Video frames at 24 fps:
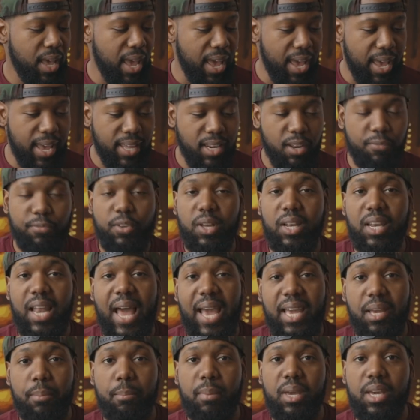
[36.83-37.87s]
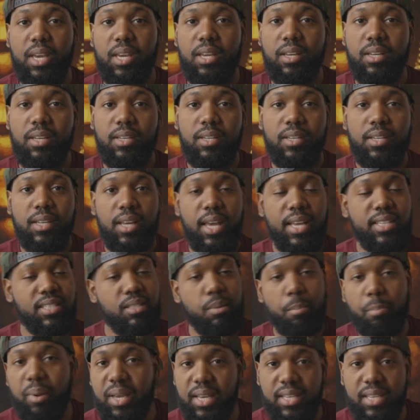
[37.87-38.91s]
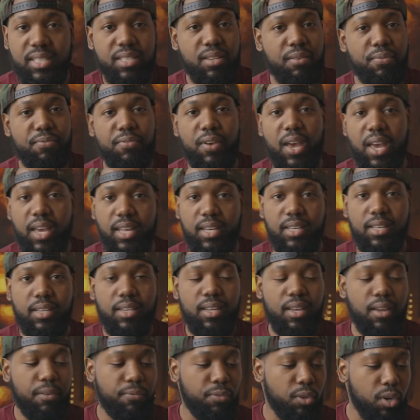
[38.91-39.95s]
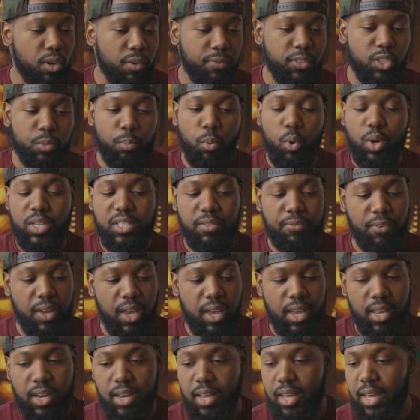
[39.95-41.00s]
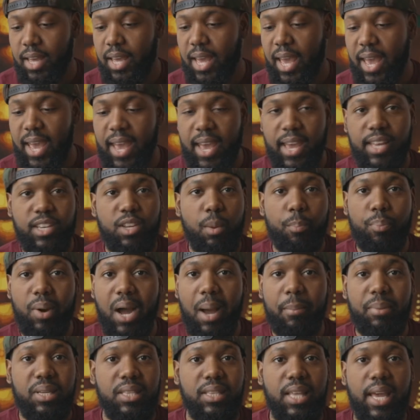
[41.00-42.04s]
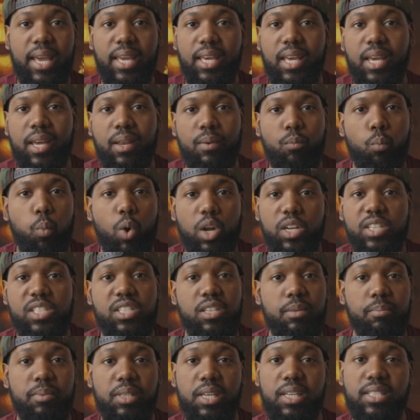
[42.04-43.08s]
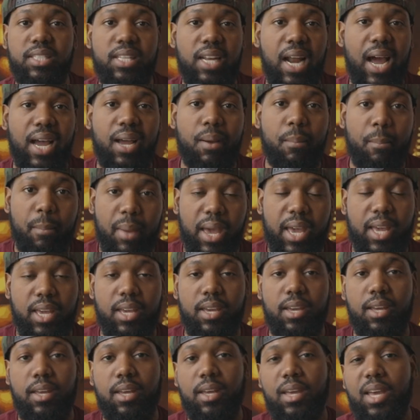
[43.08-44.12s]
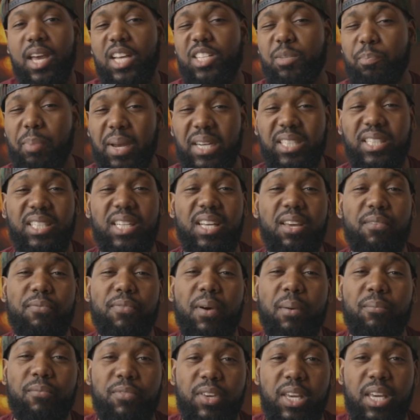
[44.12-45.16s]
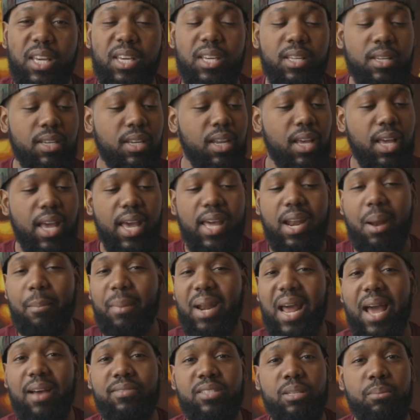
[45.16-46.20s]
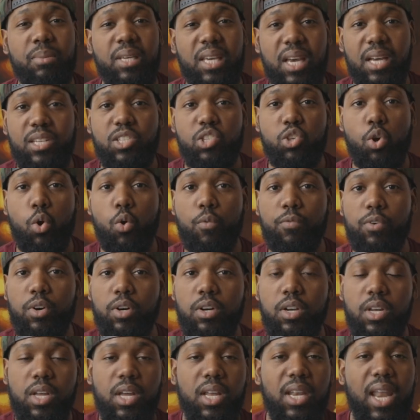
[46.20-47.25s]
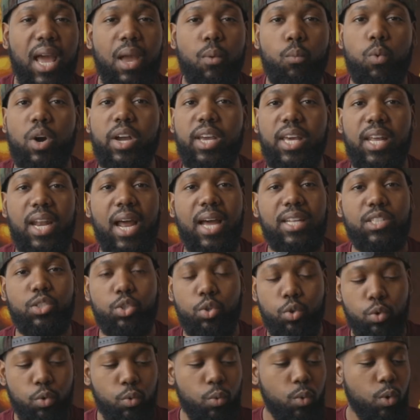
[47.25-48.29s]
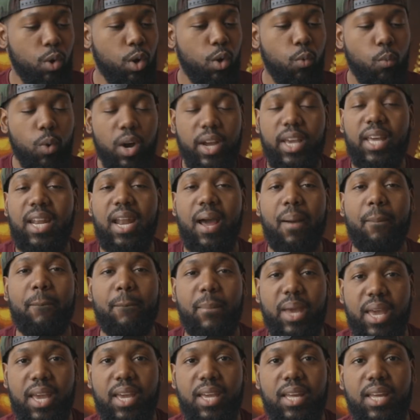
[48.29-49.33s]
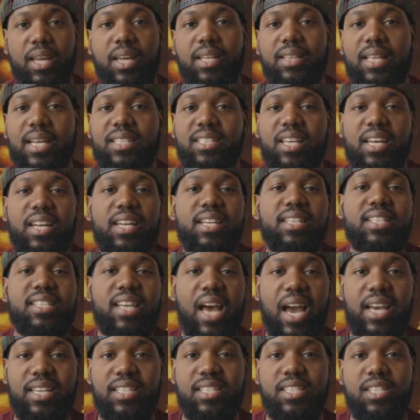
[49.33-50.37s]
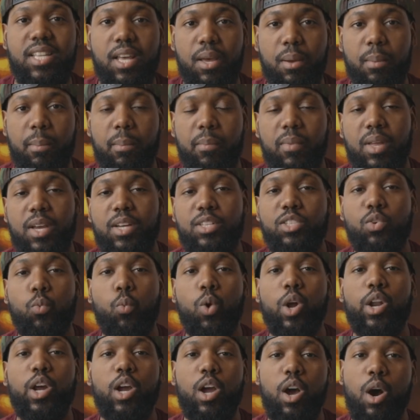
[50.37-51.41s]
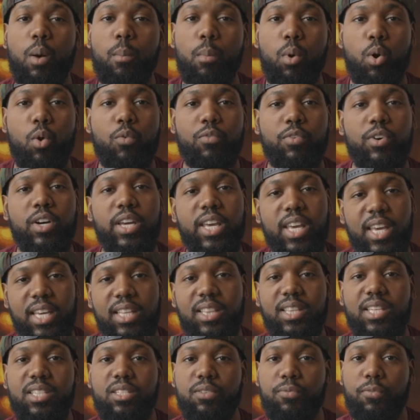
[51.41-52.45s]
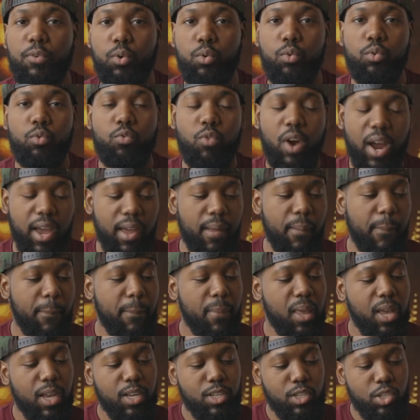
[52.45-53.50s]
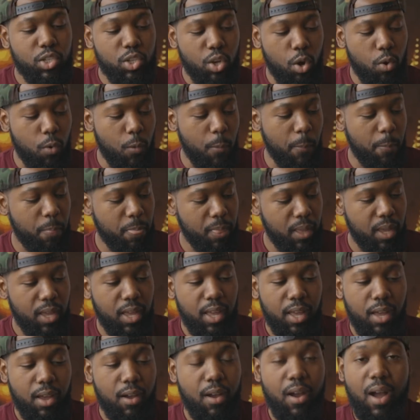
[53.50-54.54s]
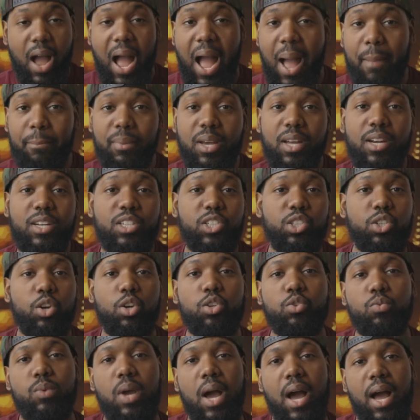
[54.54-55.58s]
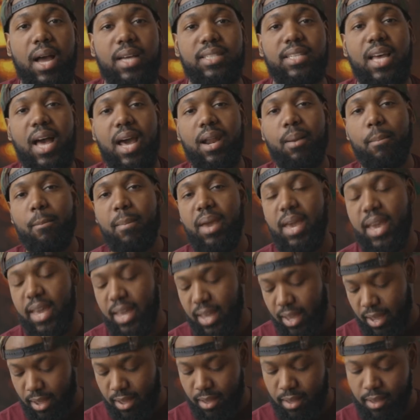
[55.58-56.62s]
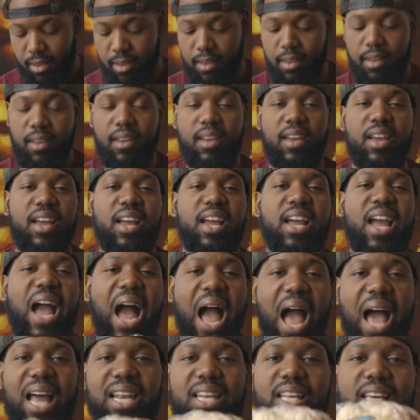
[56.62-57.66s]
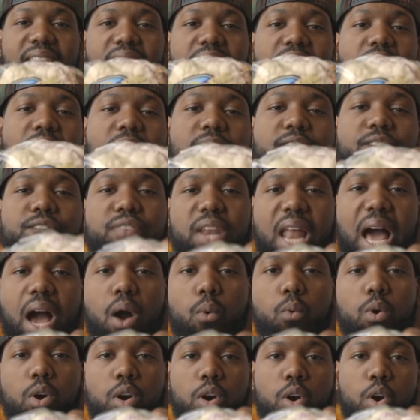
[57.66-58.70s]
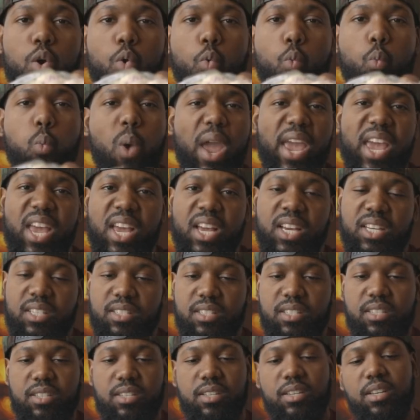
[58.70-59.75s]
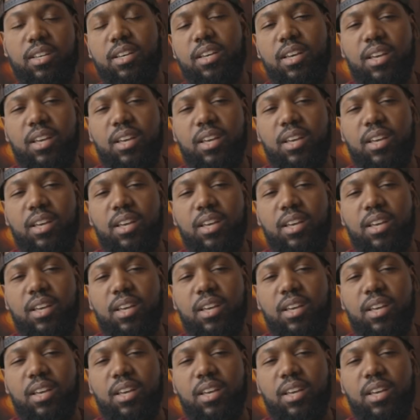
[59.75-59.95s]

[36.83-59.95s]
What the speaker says: And if you're like me, it's the biggest event if you're a sports fan. And you're probably thinking, what are some things that I can make, especially if I'm vegan and I'm gonna have some guests over? Like, what can I do? What can I make that's gonna entice them to wanna come over and eat this food, right? So, I'm gonna show you guys how to make cauliflower wings.